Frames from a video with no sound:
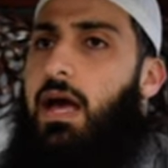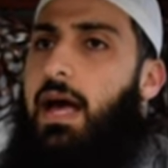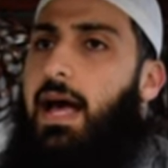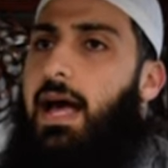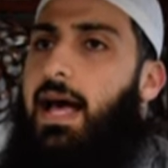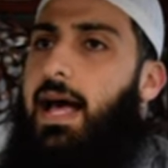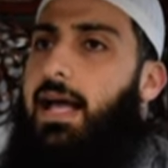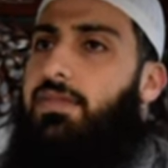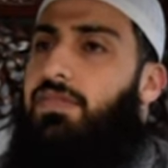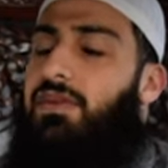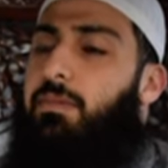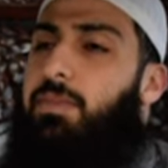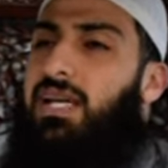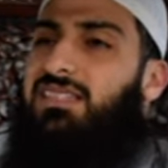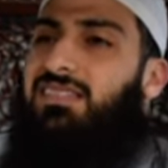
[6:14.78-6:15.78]
And the
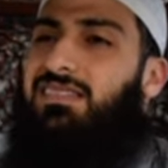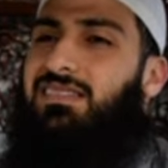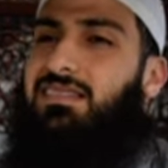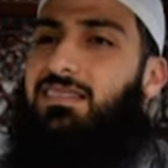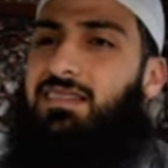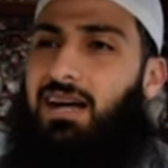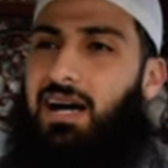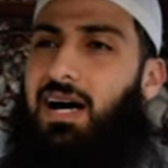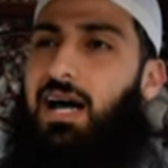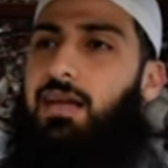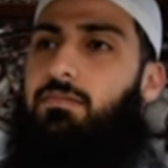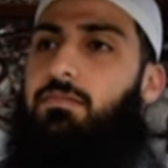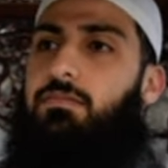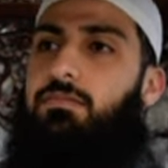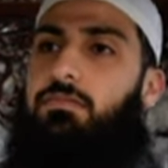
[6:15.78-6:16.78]
best
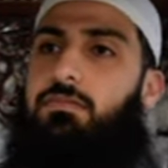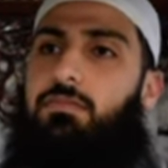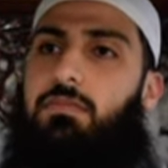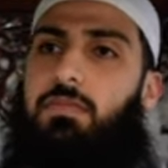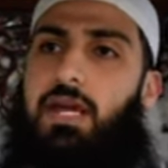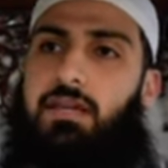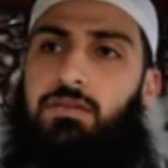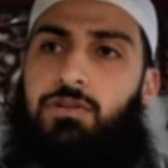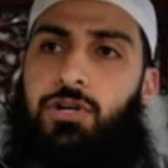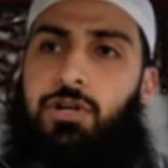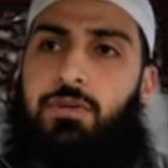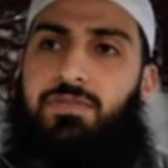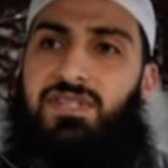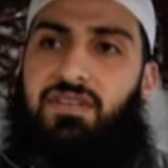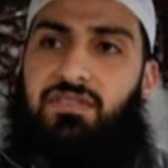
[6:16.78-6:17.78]
time in
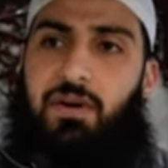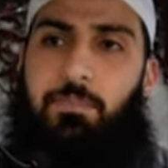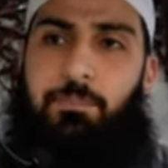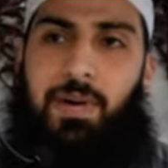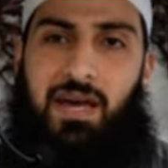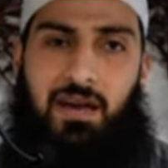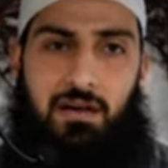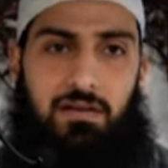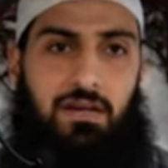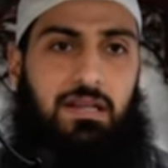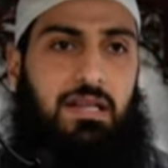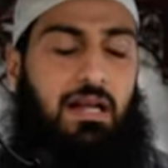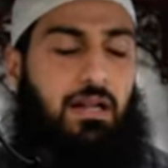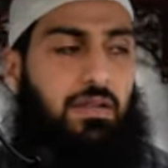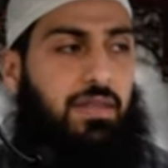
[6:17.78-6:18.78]
terms of a
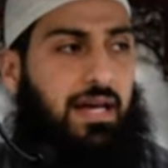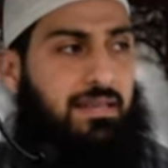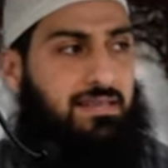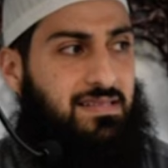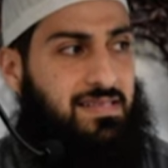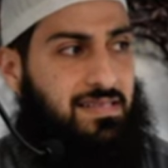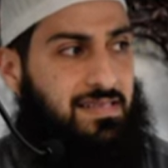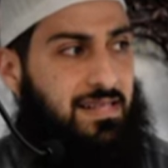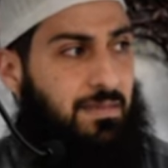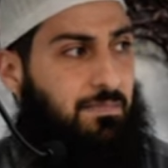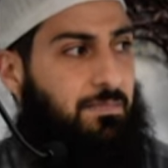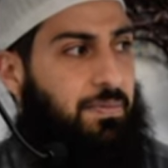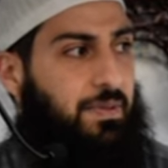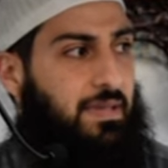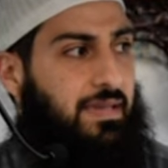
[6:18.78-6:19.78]
parallel
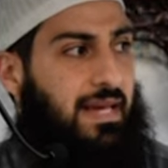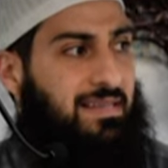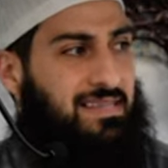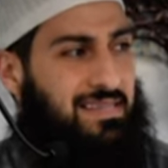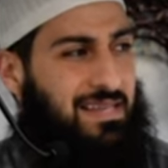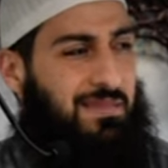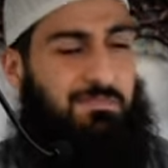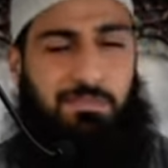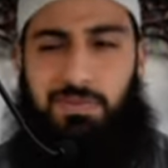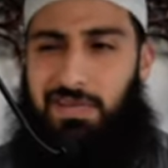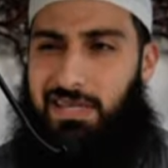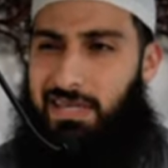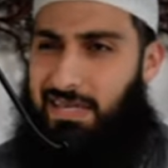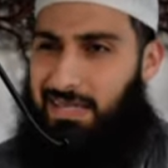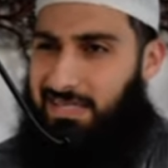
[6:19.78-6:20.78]
that
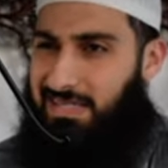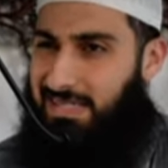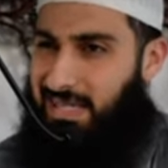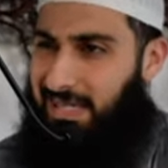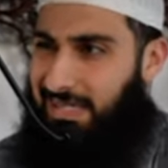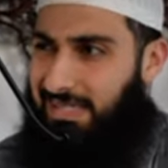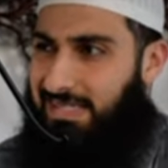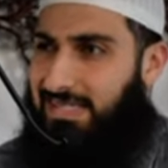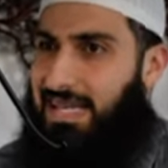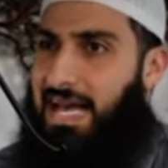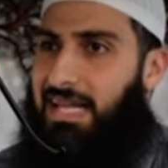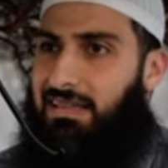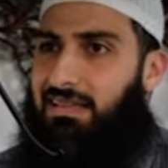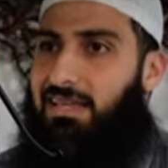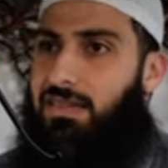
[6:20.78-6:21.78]
simply is
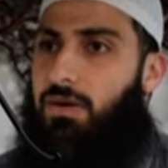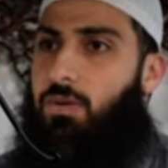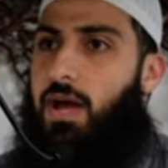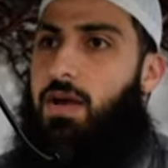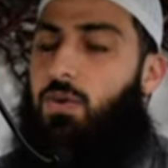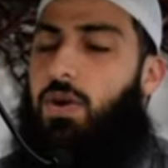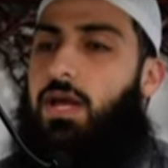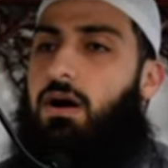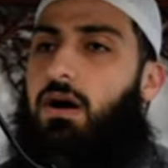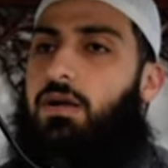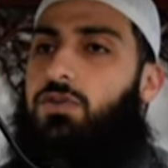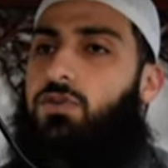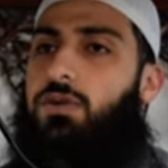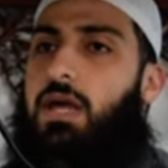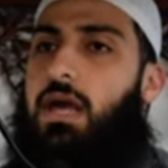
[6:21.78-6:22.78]
exactly the way we are
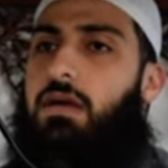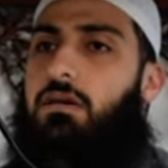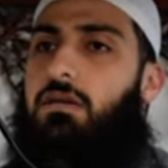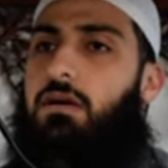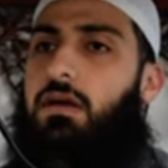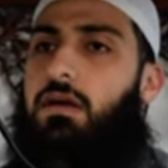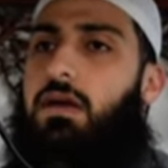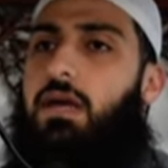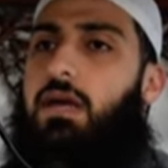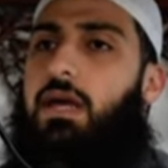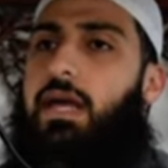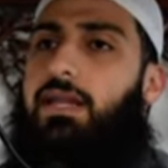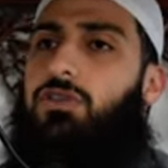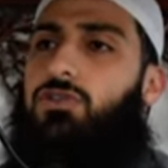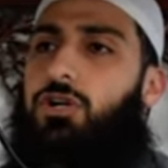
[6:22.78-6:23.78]
today,
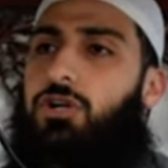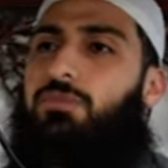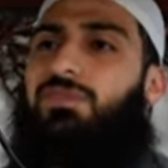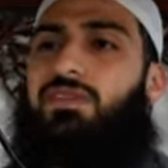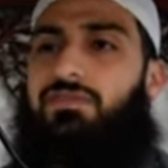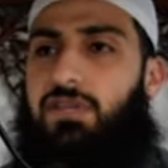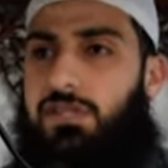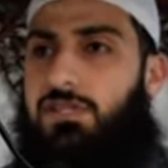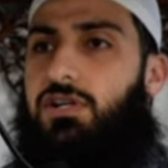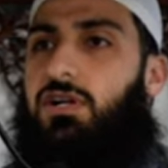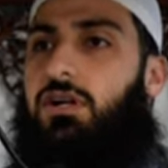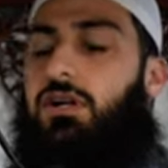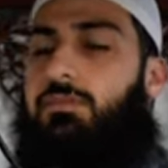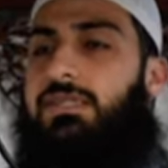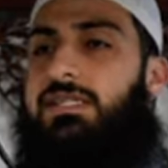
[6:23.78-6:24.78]
in terms of the
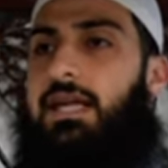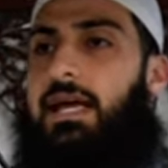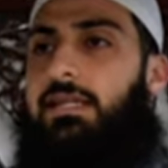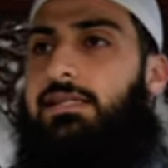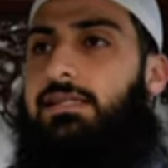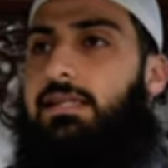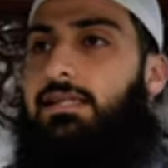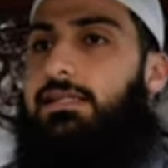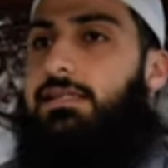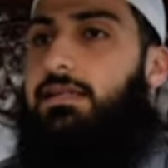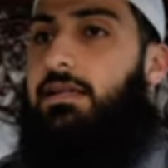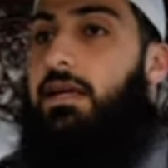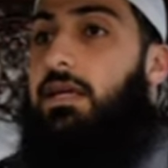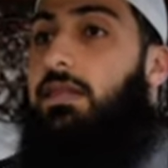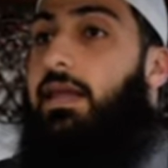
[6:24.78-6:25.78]
circumstances
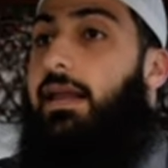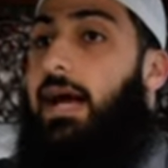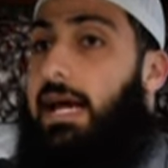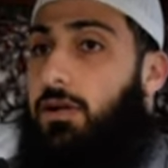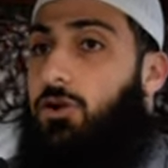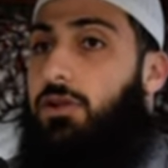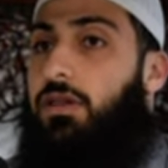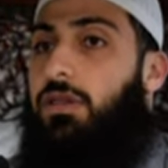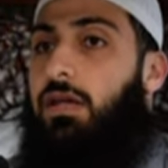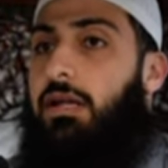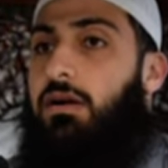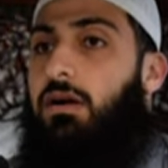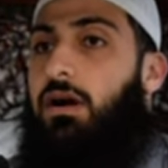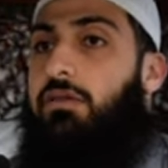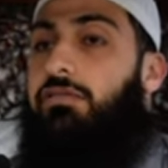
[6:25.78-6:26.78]
that I could
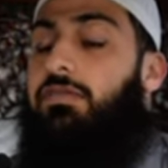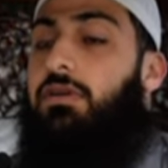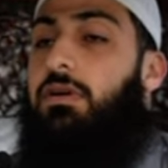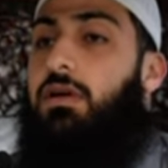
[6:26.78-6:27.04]
think of,